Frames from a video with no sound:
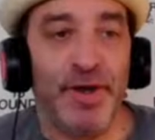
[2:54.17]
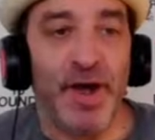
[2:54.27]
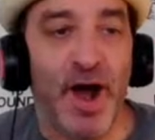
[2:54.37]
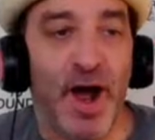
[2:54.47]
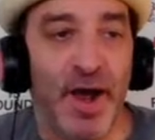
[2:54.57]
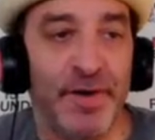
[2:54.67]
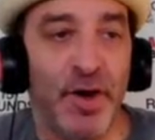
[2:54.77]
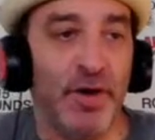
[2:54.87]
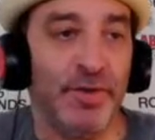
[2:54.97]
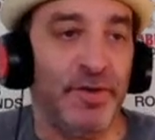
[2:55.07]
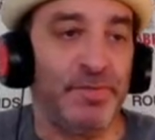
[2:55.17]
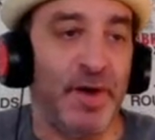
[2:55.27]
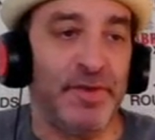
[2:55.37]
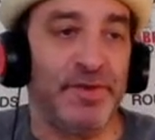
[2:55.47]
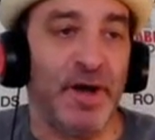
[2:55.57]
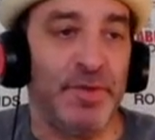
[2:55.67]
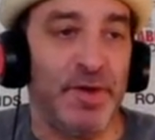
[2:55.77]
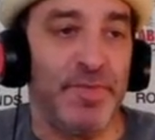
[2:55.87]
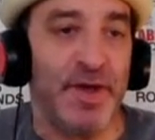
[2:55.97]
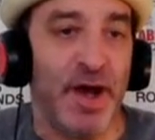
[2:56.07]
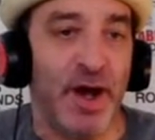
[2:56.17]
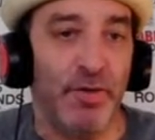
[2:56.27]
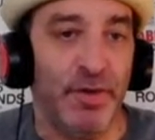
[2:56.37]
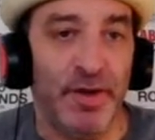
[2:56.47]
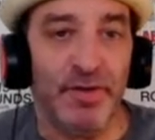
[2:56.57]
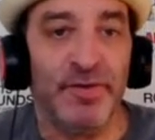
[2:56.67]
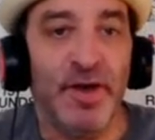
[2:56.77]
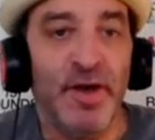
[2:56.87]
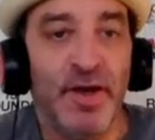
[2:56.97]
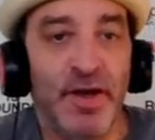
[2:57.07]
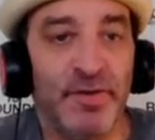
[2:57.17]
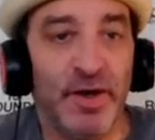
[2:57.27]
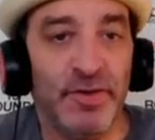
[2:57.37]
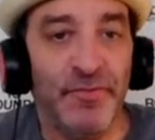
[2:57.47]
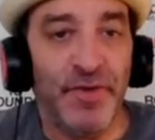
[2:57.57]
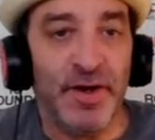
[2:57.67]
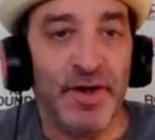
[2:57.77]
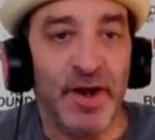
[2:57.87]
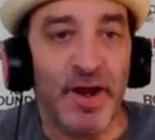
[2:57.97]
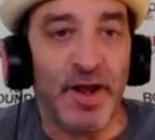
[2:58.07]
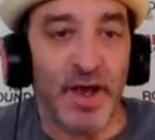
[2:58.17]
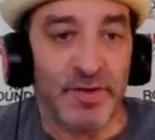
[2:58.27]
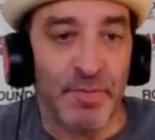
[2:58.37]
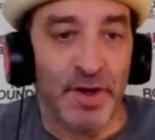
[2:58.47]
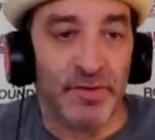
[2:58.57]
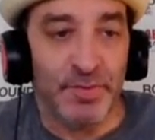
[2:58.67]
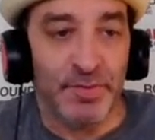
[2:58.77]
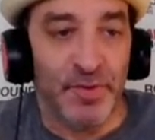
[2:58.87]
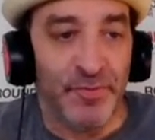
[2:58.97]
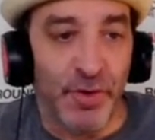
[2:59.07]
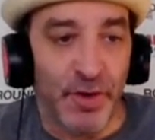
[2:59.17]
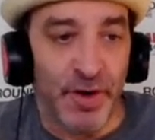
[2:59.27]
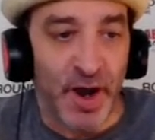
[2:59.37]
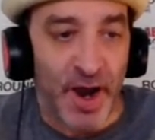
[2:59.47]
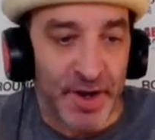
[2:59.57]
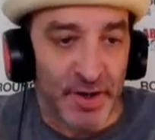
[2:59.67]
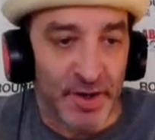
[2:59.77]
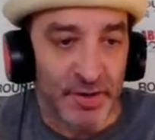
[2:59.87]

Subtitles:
high, I know, at least by the WBO. He's undefeated, as I mentioned before, at